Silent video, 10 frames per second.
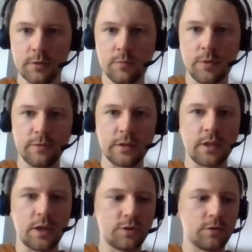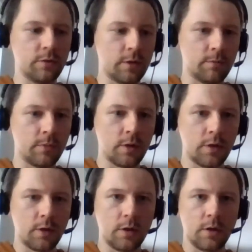you briefly touched on them.
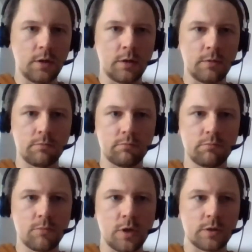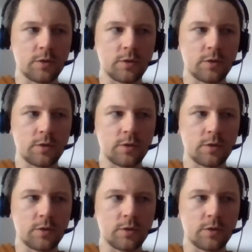Um, yeah.